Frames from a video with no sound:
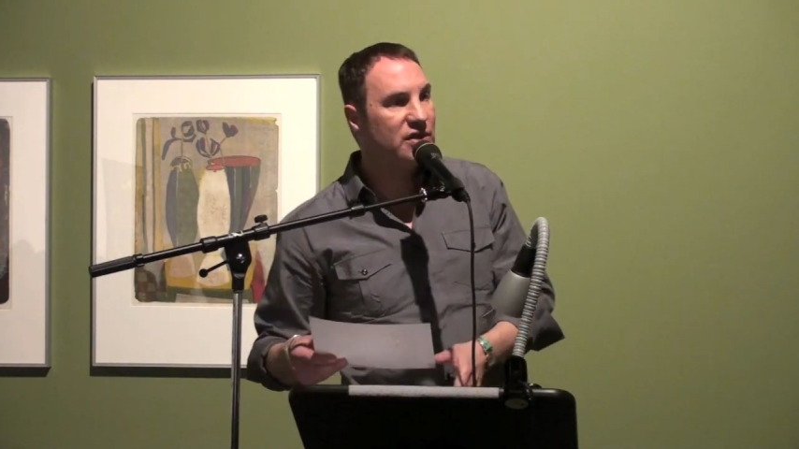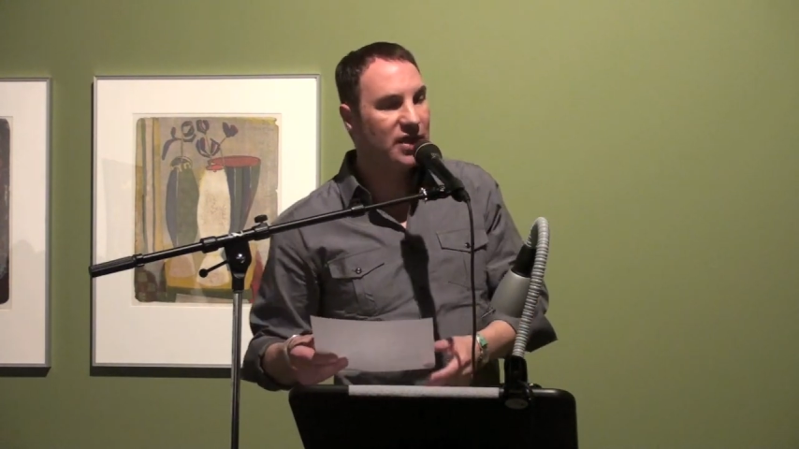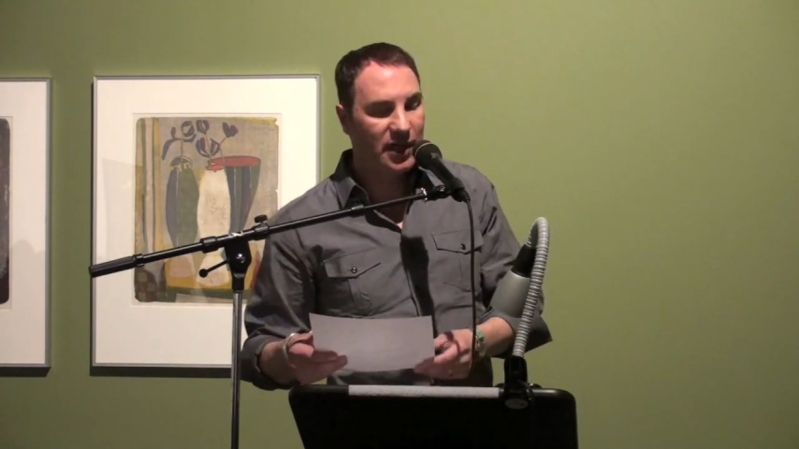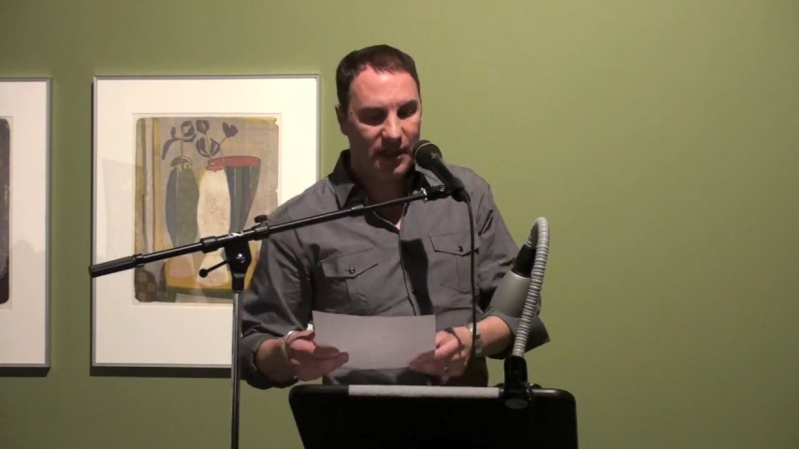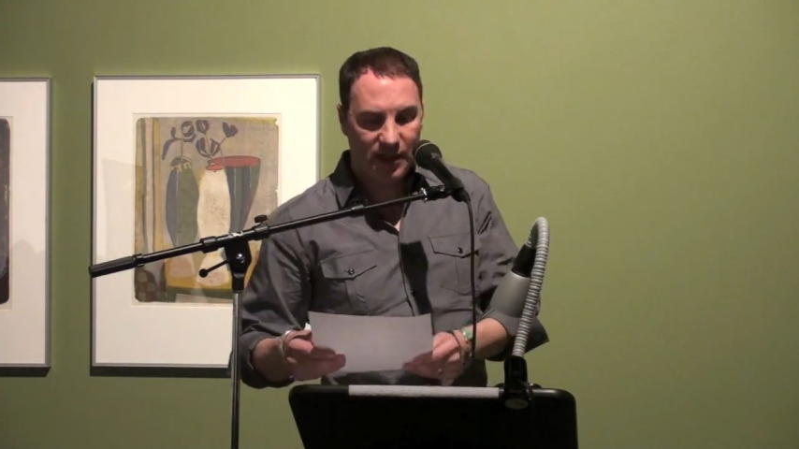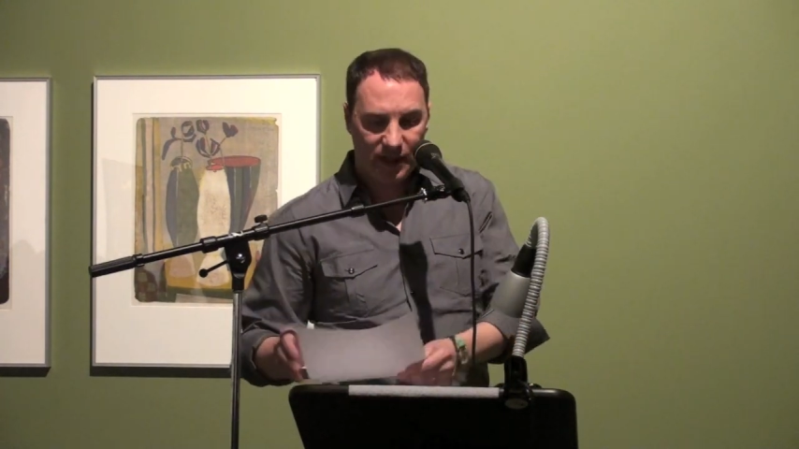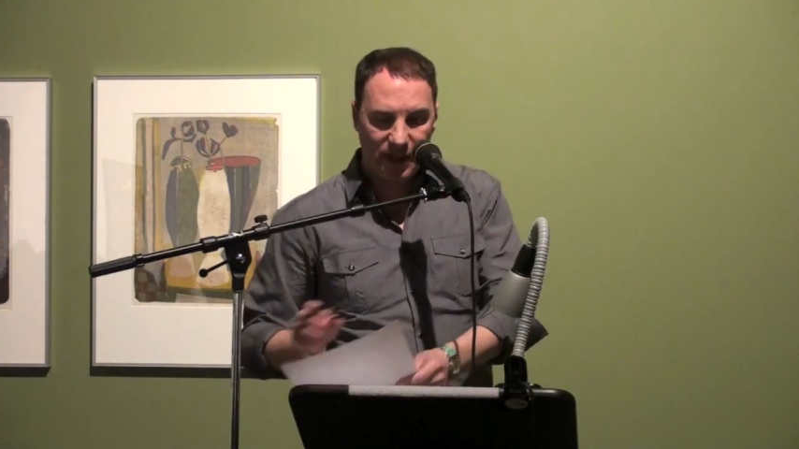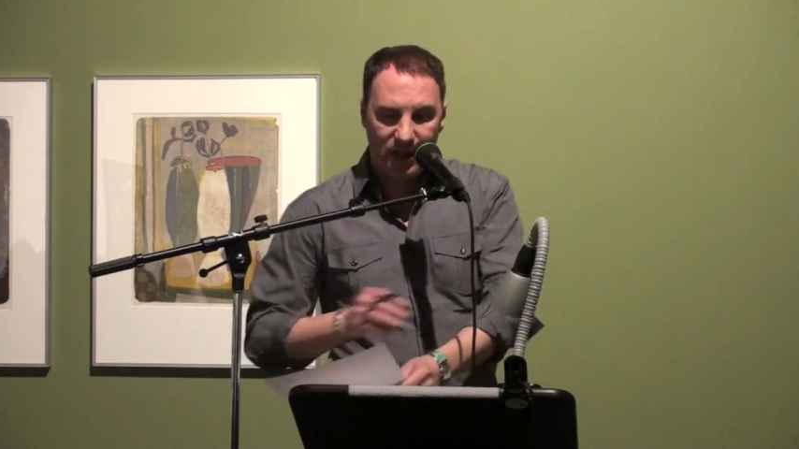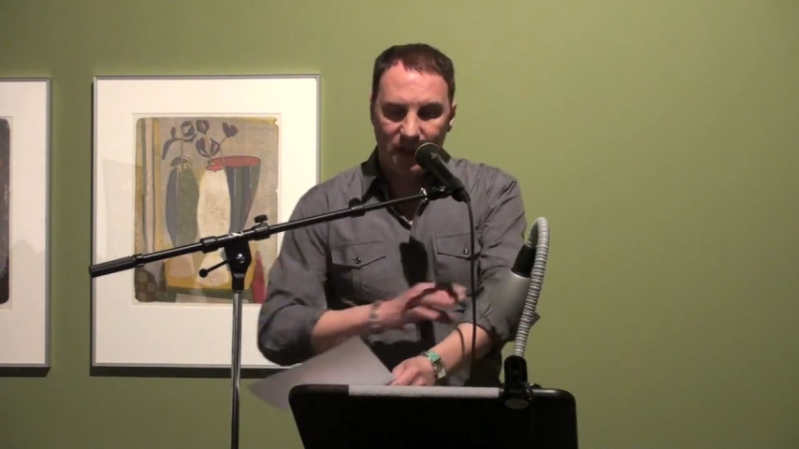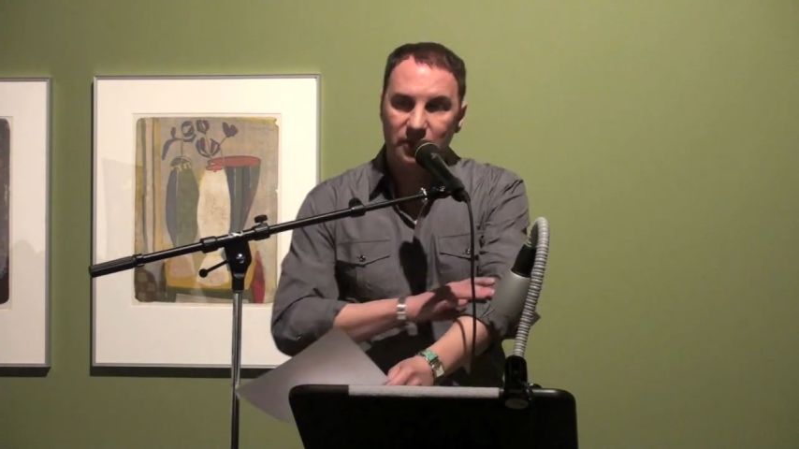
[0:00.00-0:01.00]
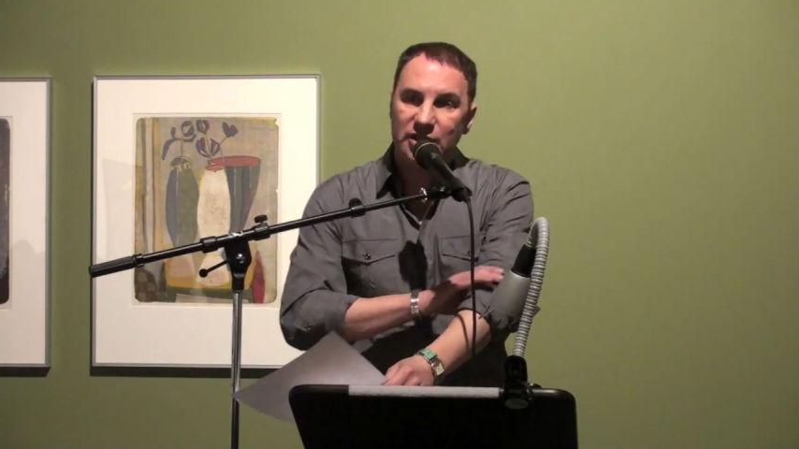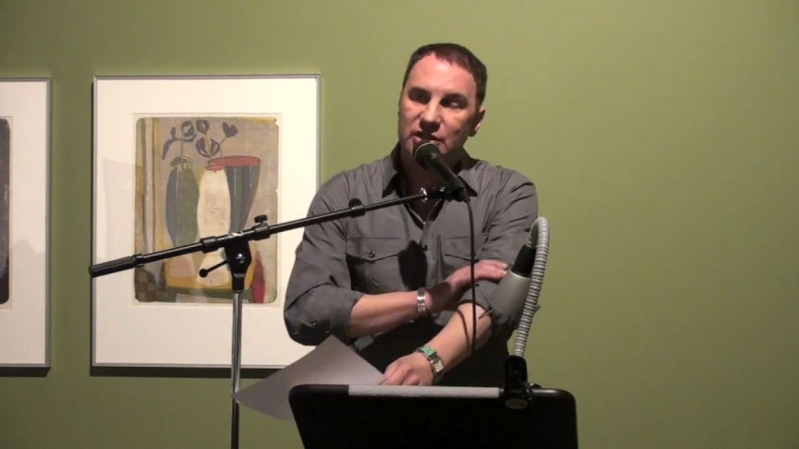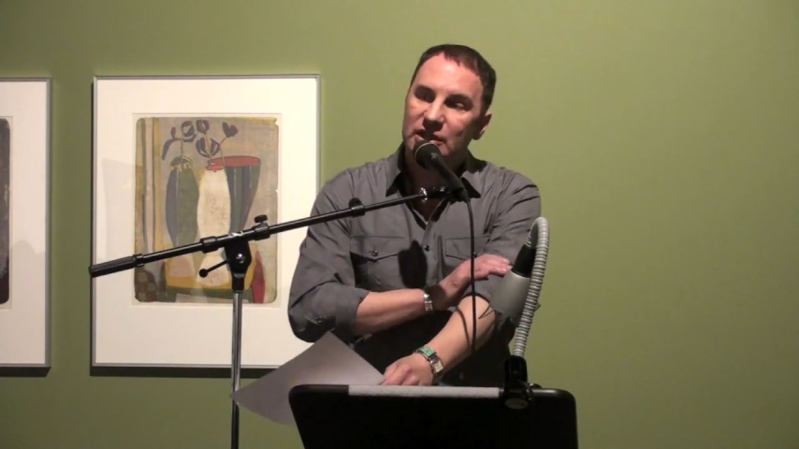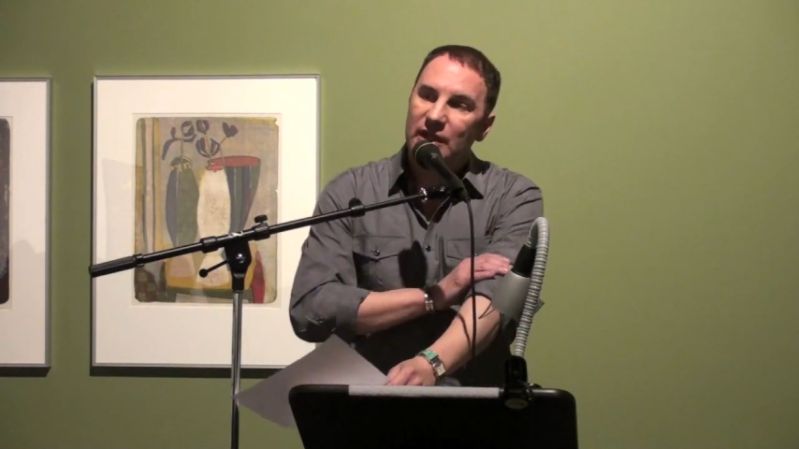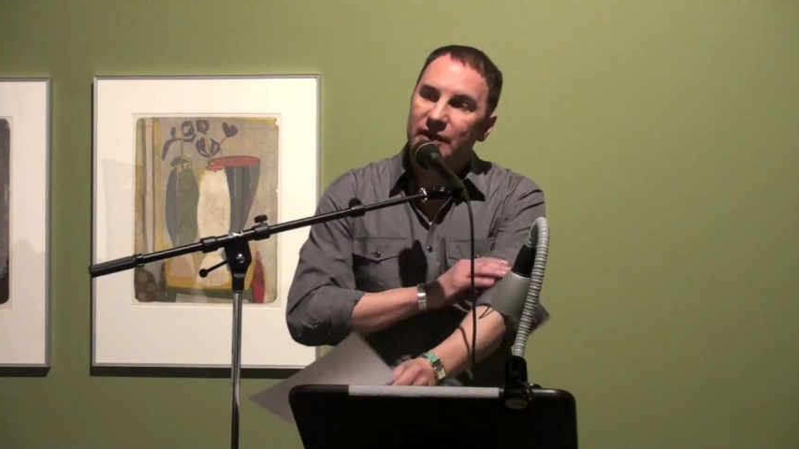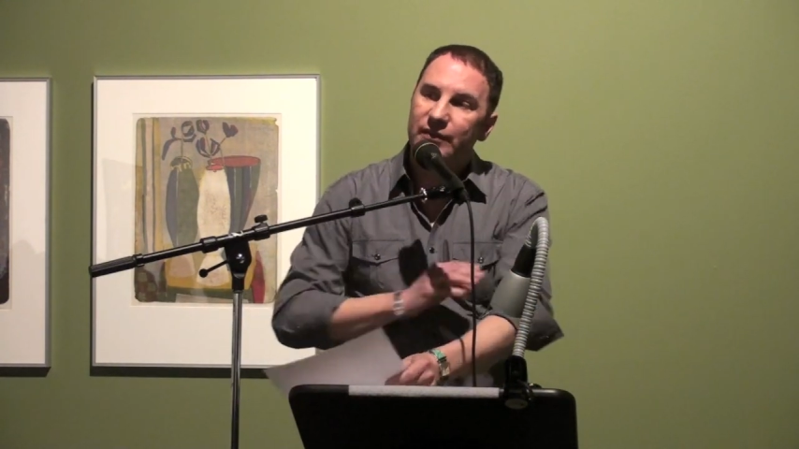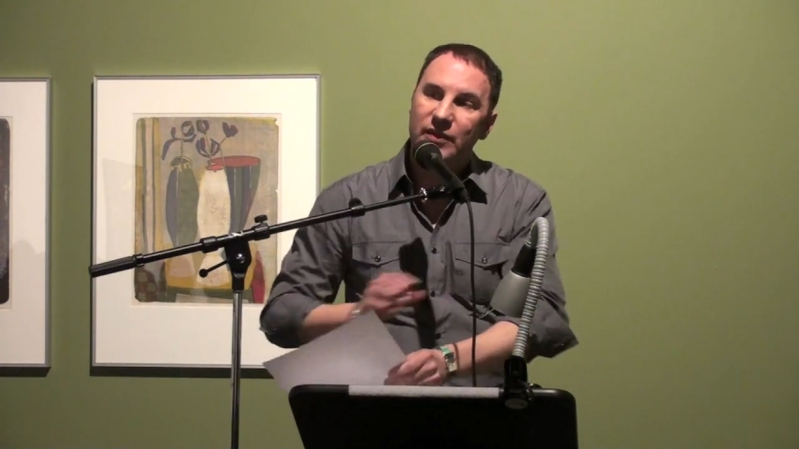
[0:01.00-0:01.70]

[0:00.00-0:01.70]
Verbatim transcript: Portugal, which, uh,